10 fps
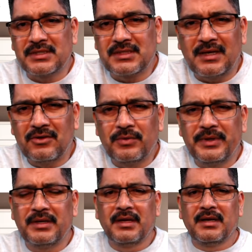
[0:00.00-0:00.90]
It's
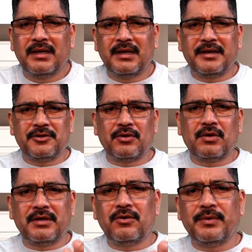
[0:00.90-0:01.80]
conduit, electrical
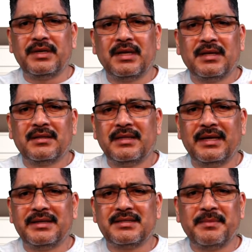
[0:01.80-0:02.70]
conduit
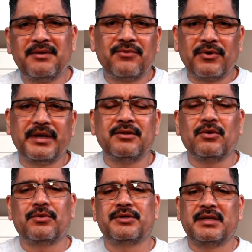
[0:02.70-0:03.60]
that is made for
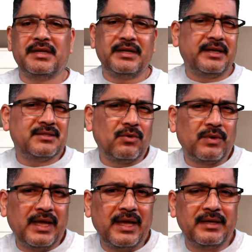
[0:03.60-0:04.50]
indoors, and it gets
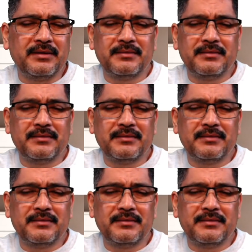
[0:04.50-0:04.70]
okayed.